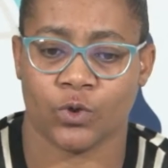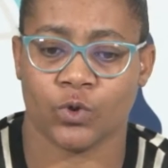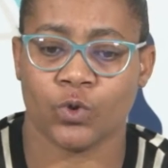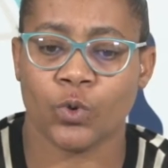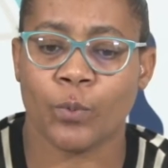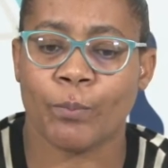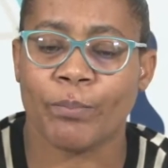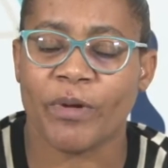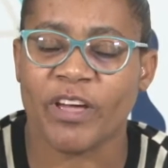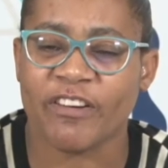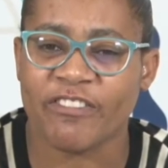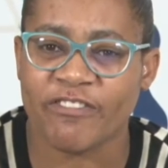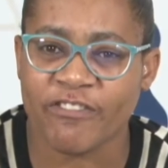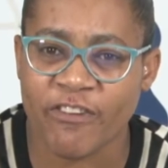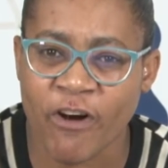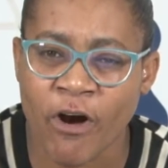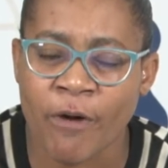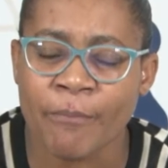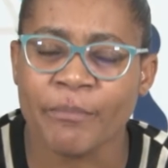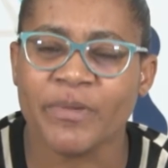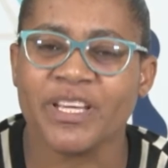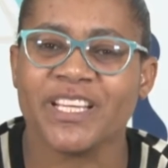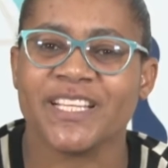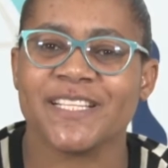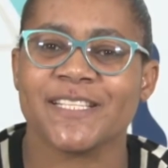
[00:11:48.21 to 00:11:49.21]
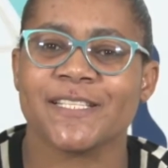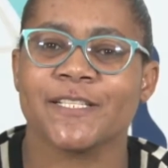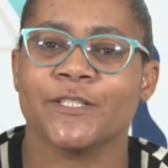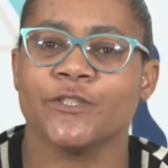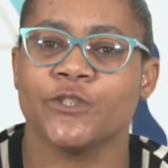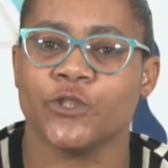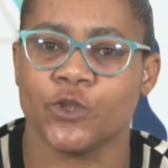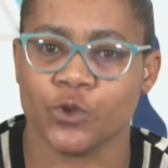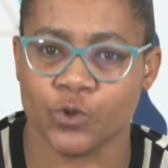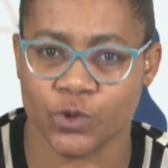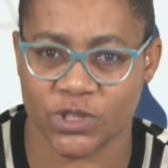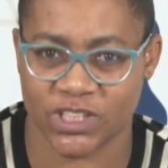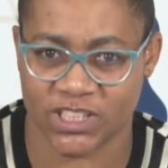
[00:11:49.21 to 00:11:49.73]
to perform its
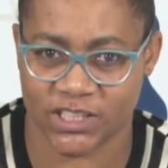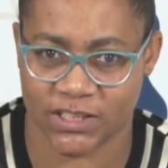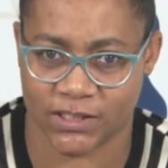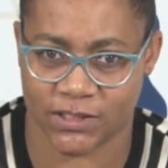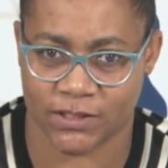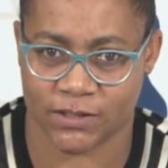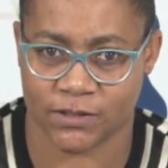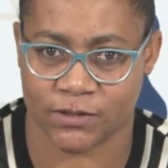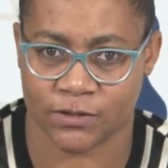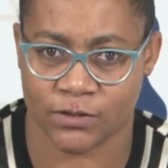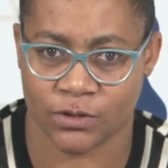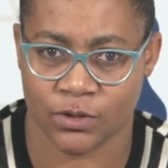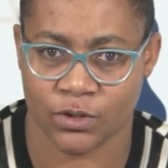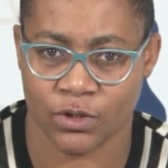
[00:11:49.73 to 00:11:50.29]
duties.